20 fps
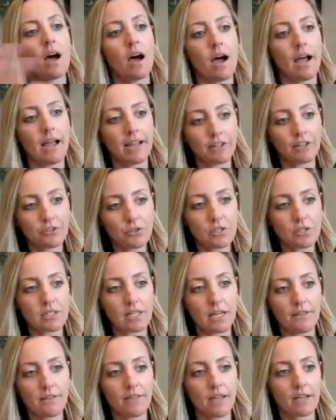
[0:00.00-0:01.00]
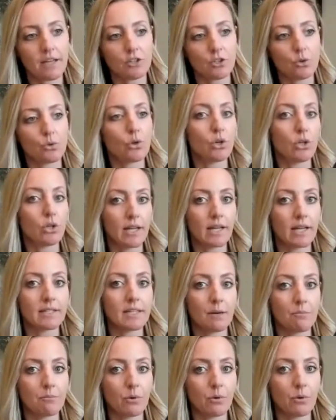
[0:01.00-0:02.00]
I understand that you could get
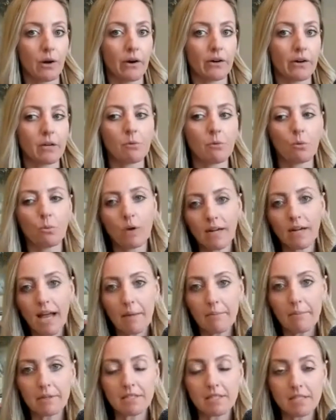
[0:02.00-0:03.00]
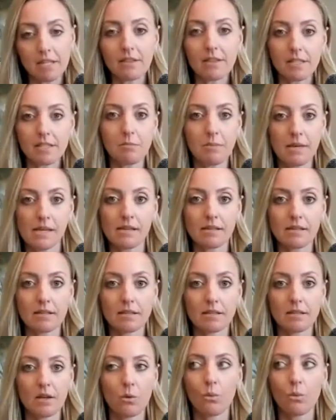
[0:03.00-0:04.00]
temporary, but what happens to this
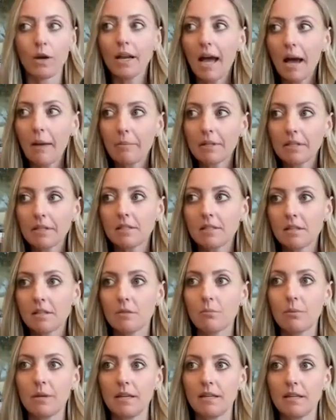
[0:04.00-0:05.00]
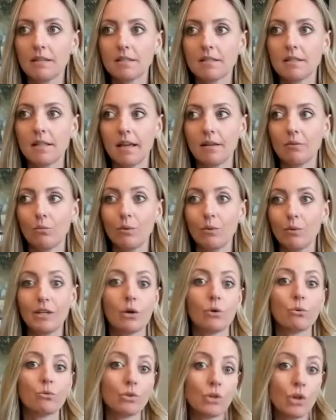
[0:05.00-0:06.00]
piece? What happens to the piece that we
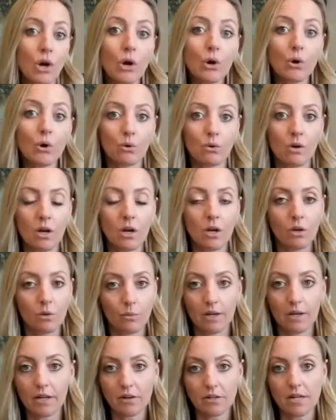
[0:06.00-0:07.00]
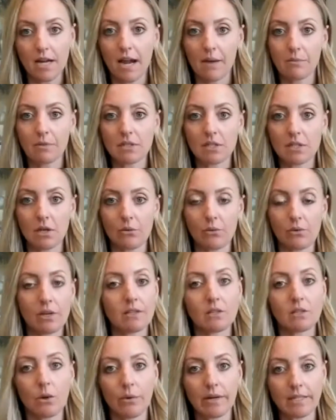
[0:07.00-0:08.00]
don't know when our time
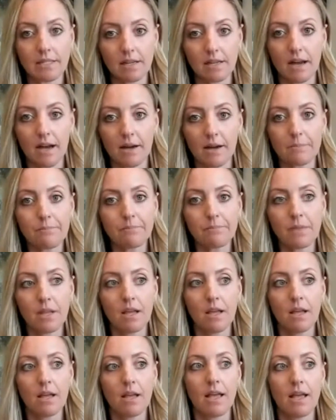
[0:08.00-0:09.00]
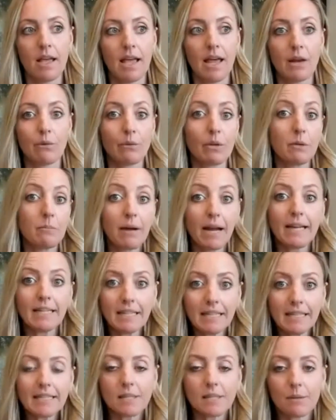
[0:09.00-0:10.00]
is going to come? And we might
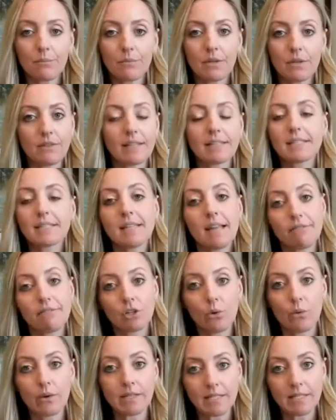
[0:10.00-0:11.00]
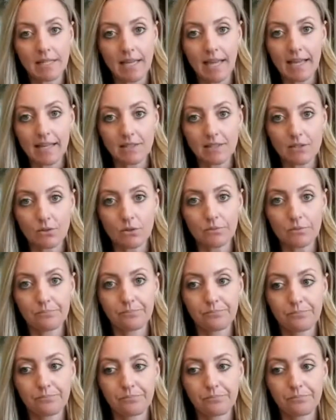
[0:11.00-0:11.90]
need something that's never going to cancel.